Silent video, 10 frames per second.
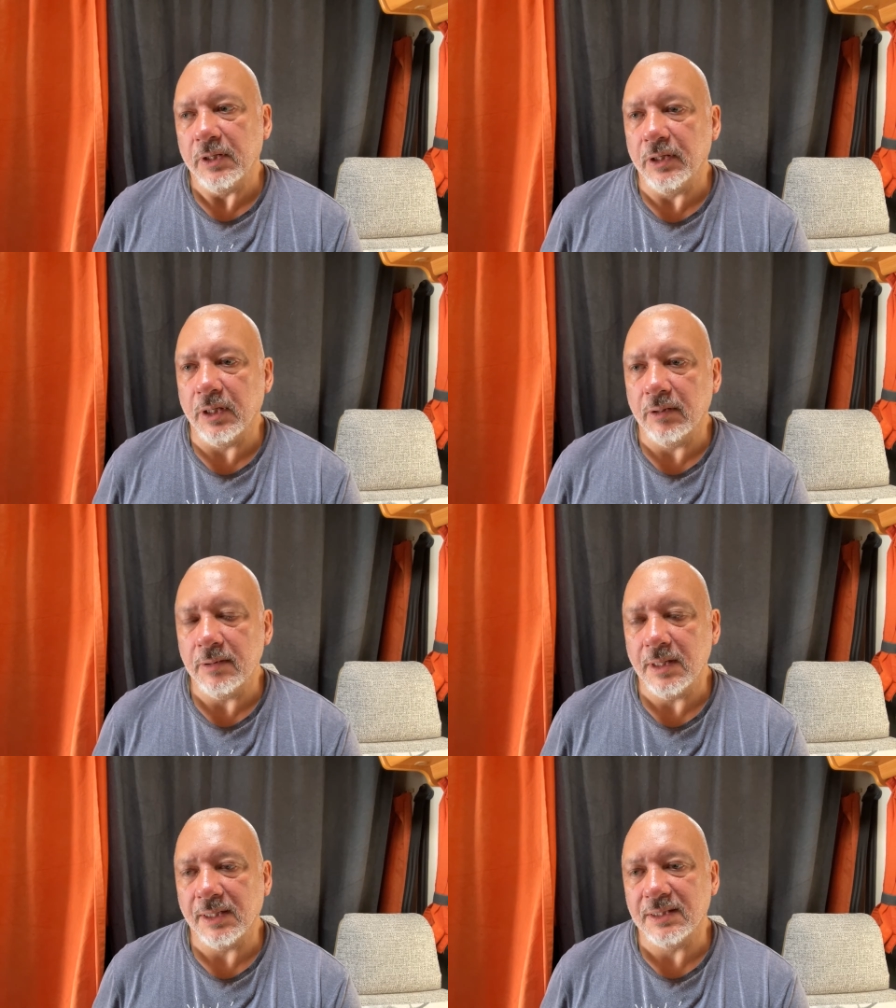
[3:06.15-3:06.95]
you know,
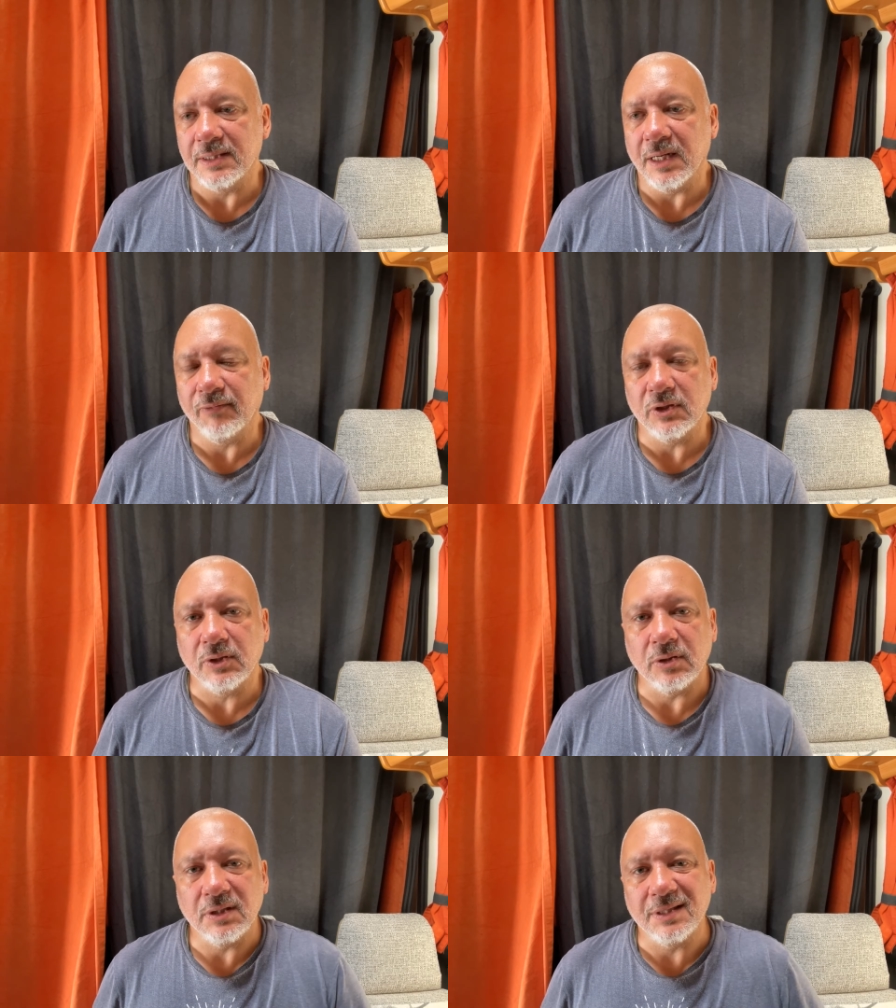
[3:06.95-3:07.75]
as I say, it's
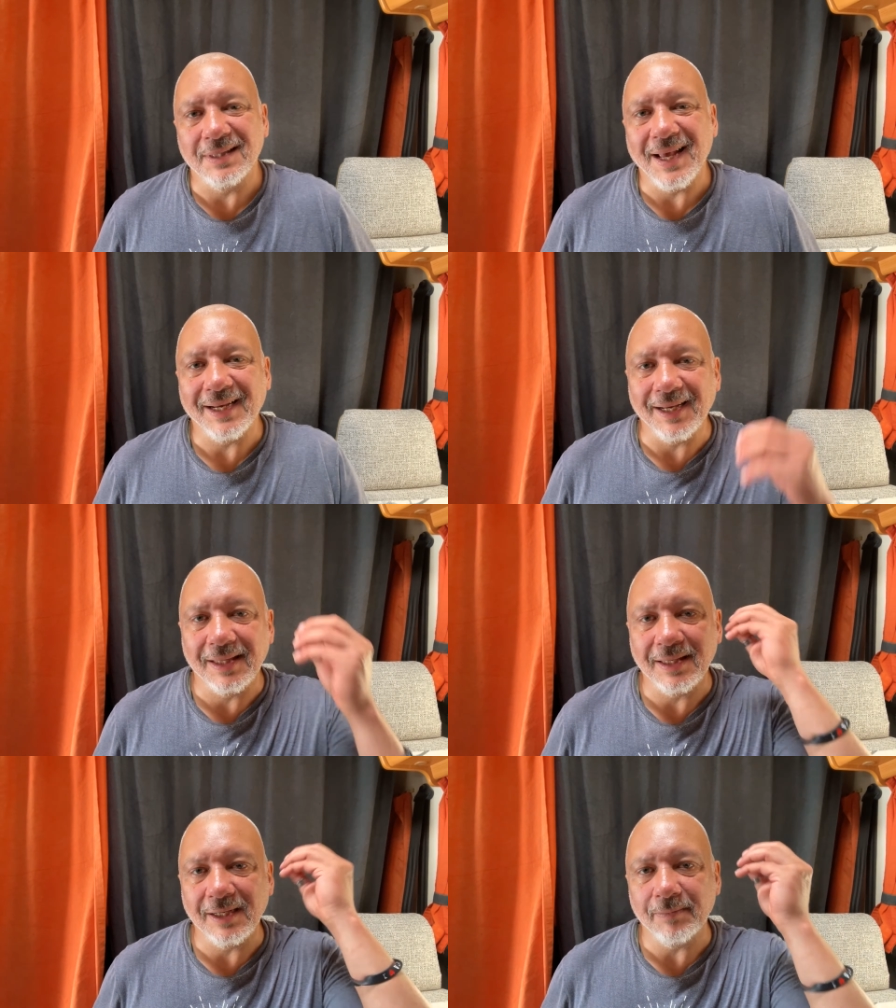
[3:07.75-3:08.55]
got this nagging
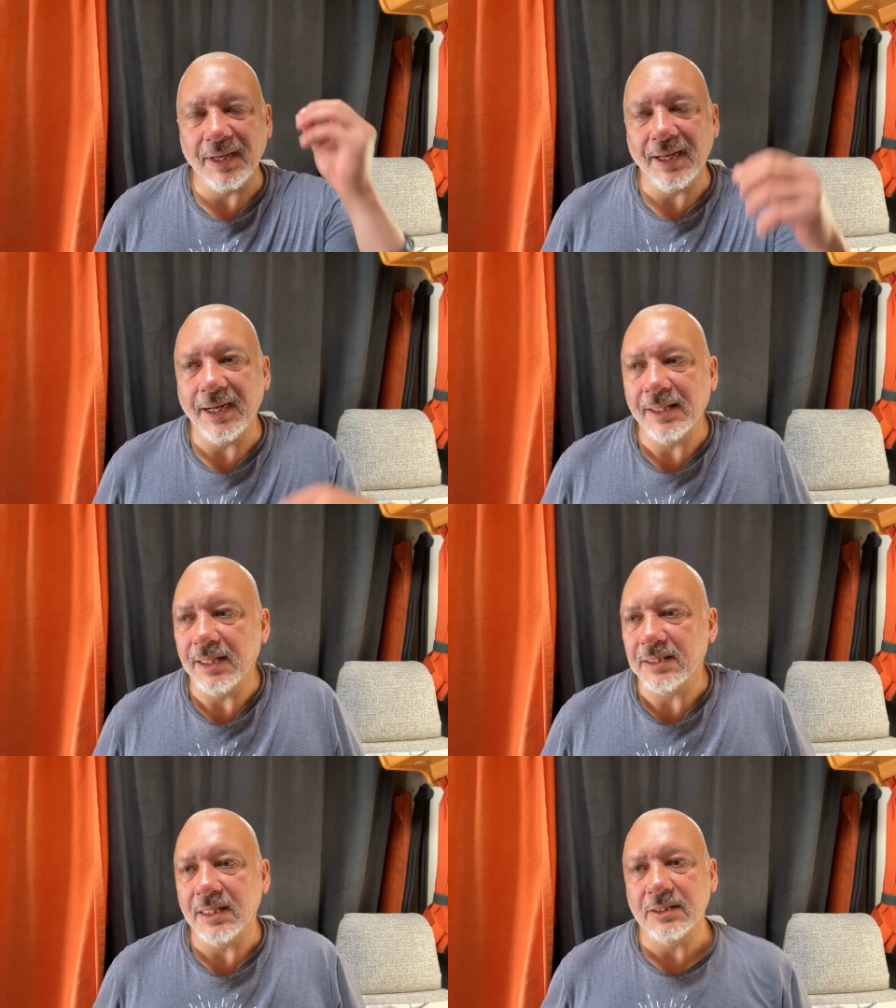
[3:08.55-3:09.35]
thing in my head
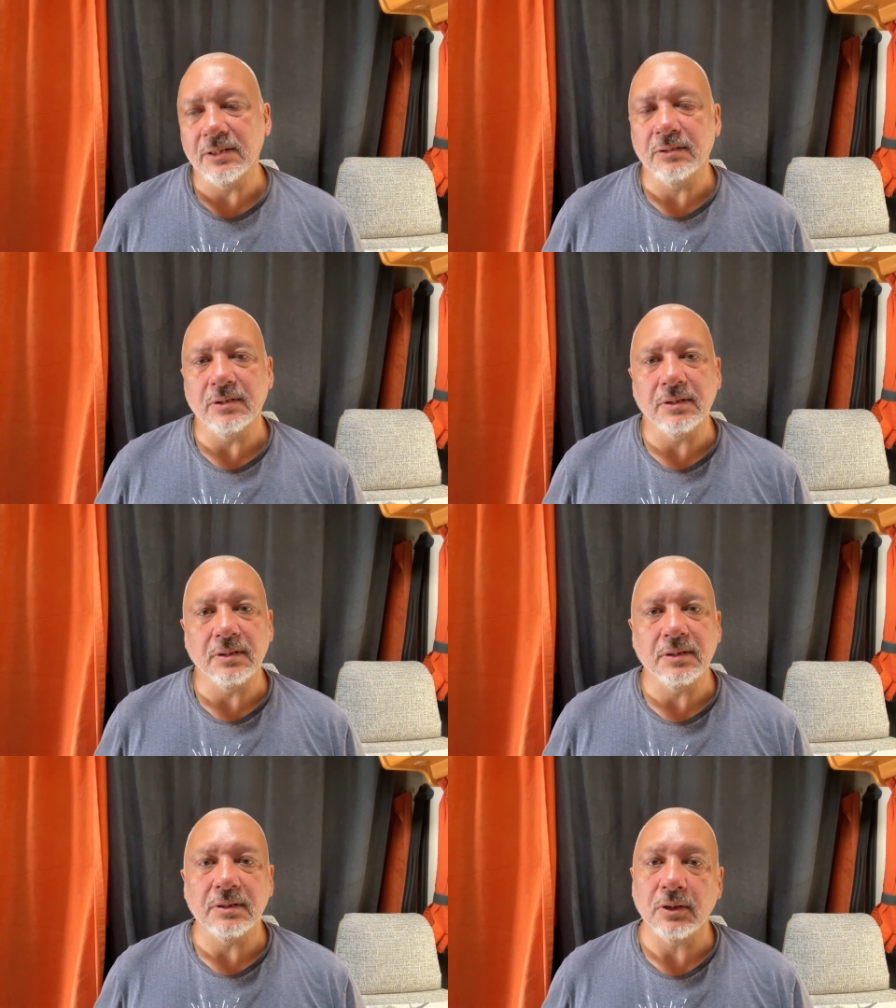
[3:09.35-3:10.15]
that says, dude,
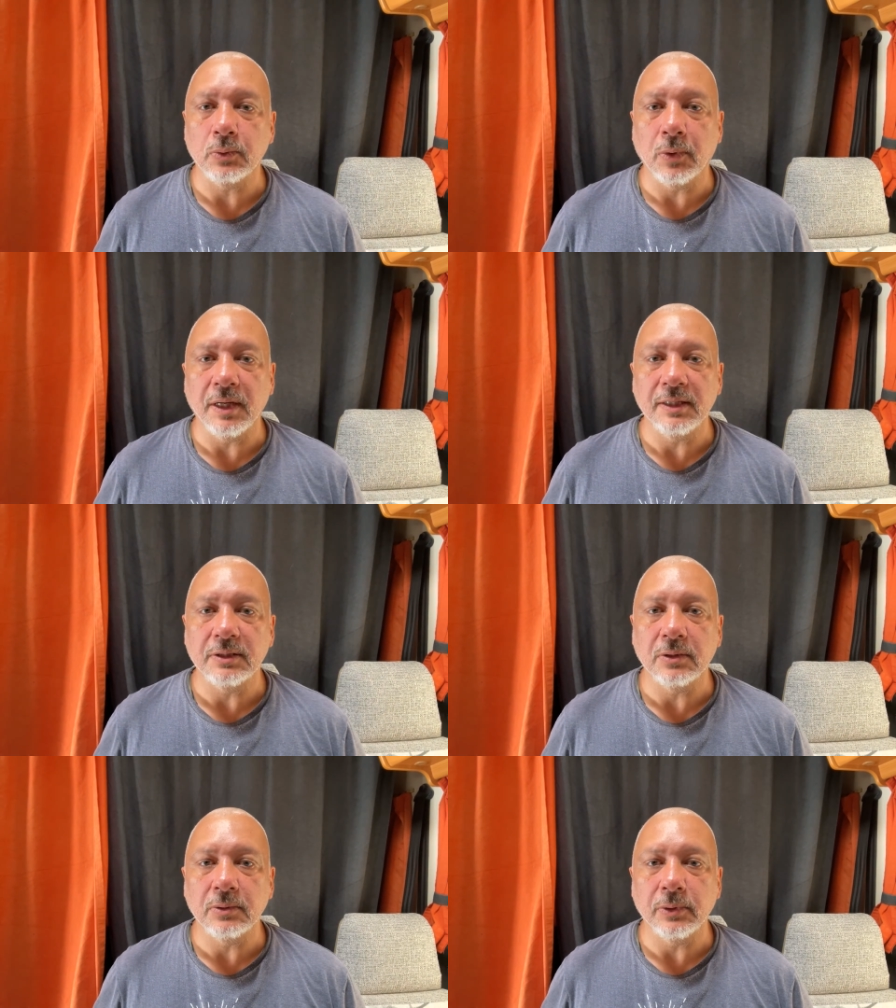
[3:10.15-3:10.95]
this is not why you
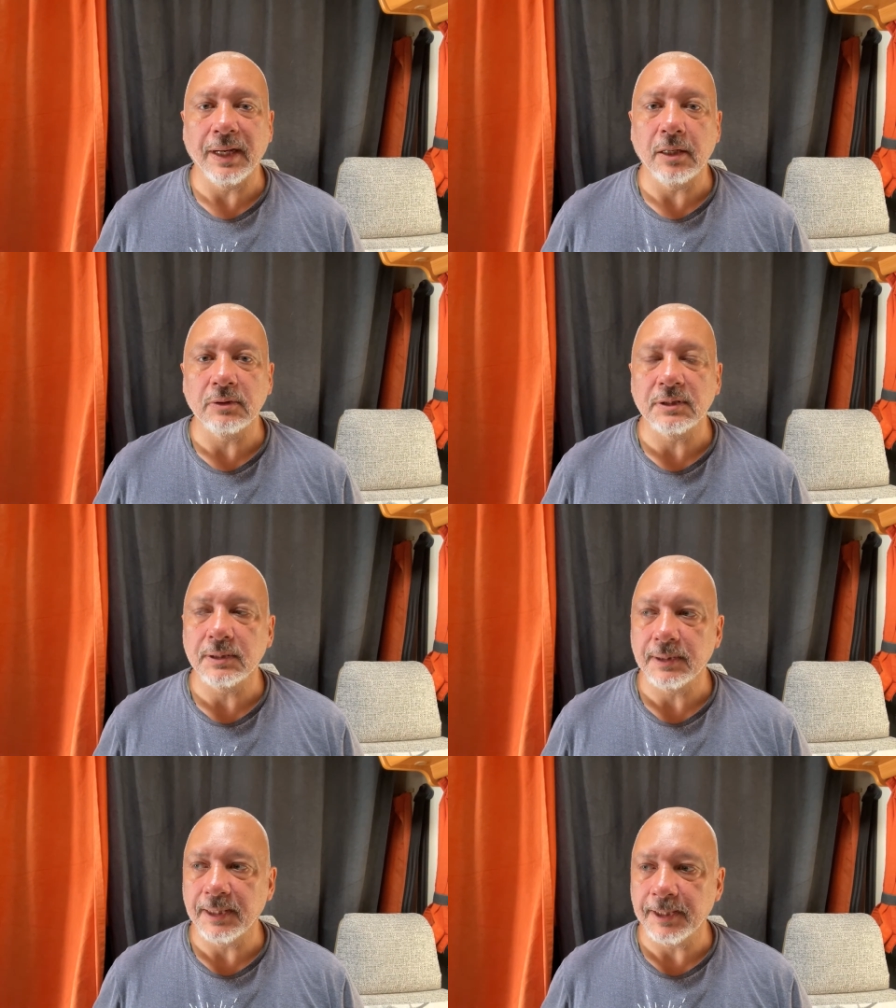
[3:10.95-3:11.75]
sold your
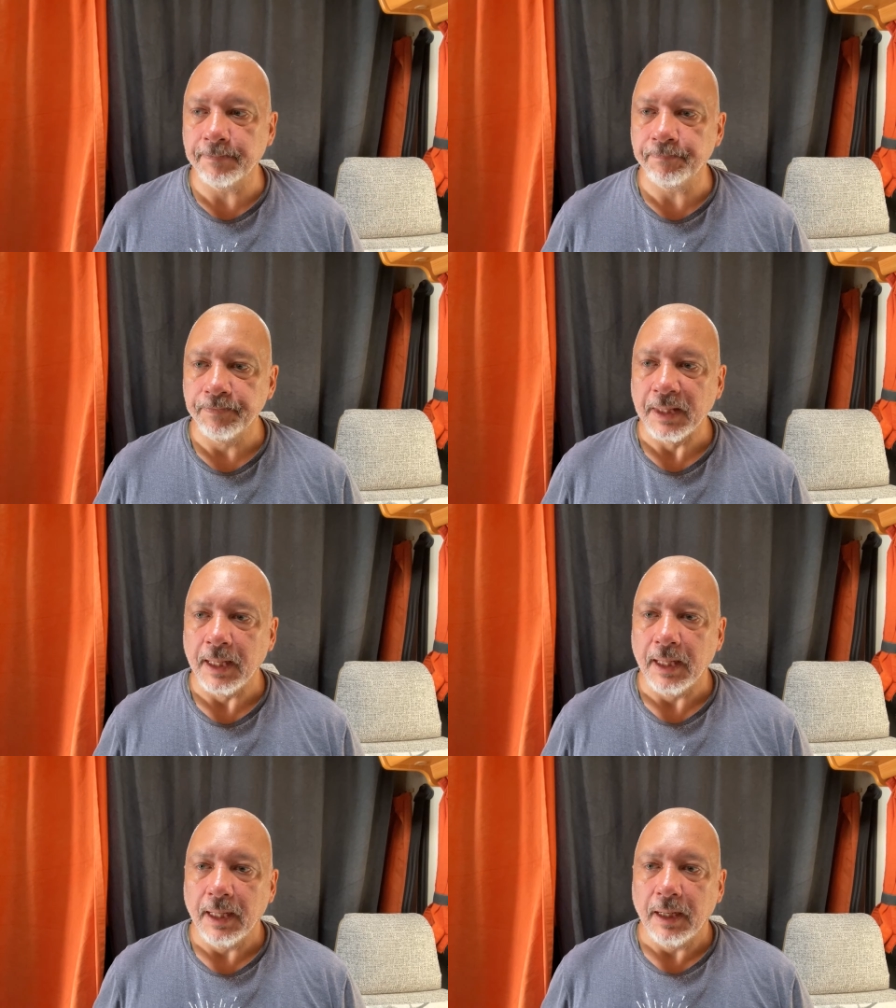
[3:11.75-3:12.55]
house.
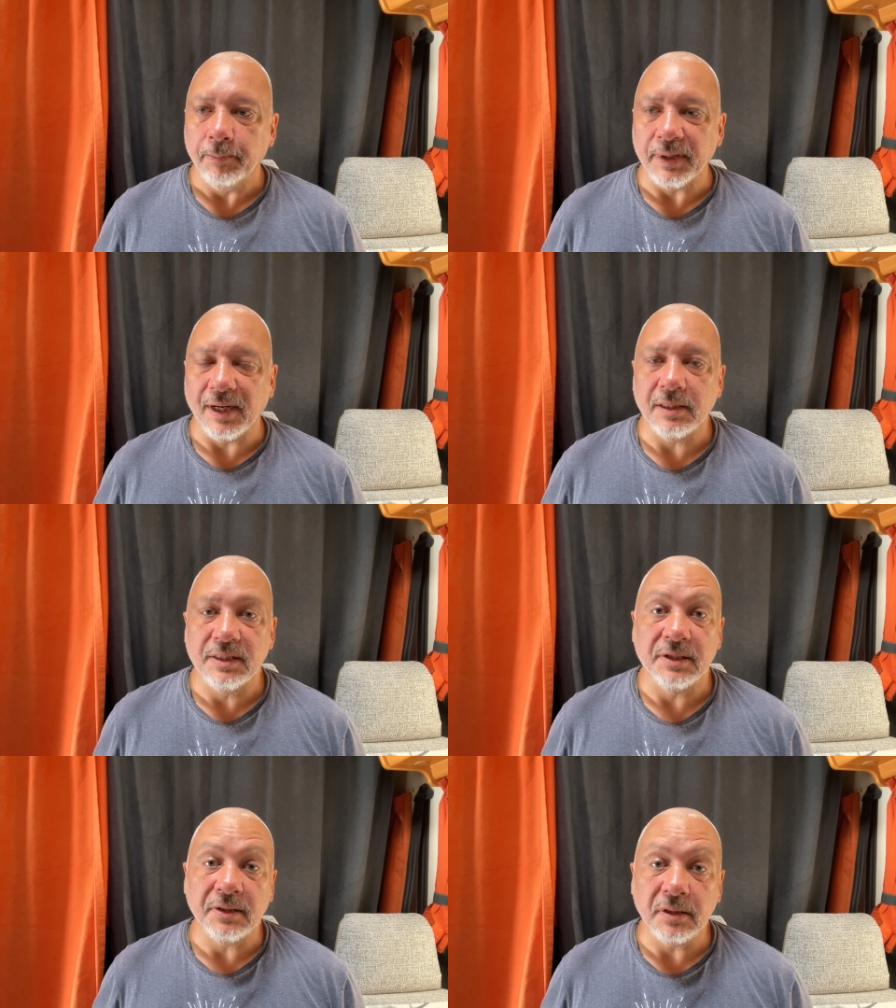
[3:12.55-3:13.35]
But
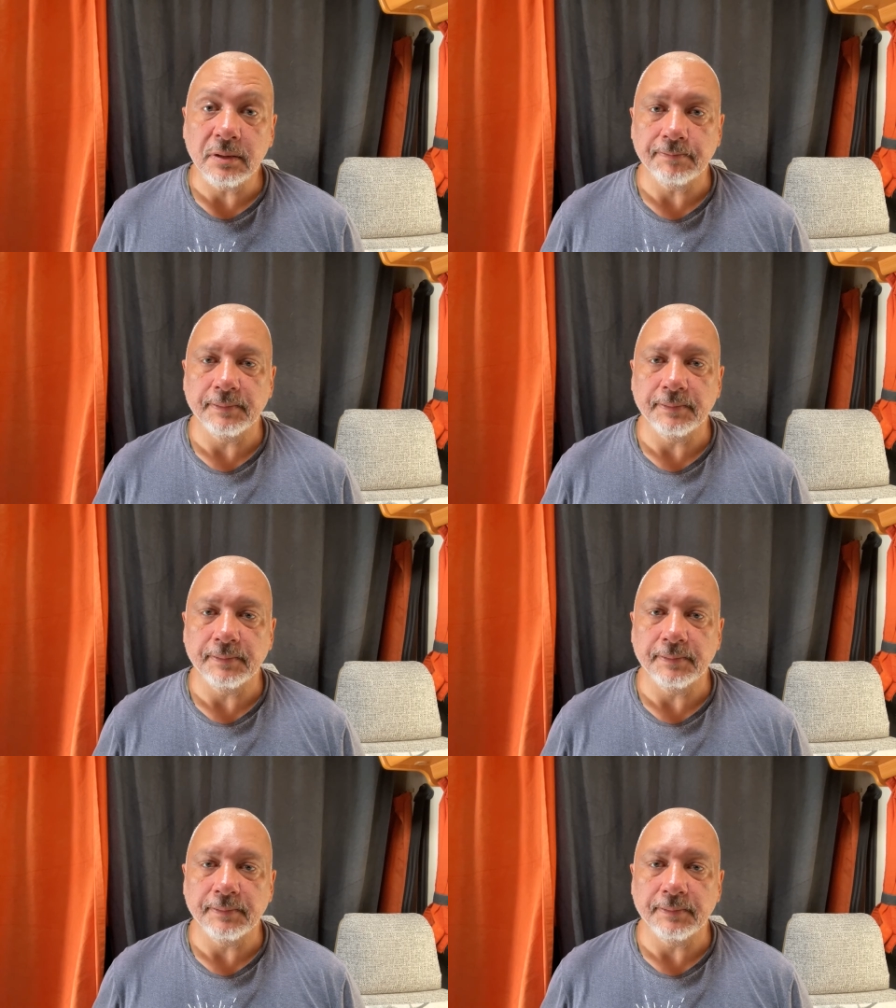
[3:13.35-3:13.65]
until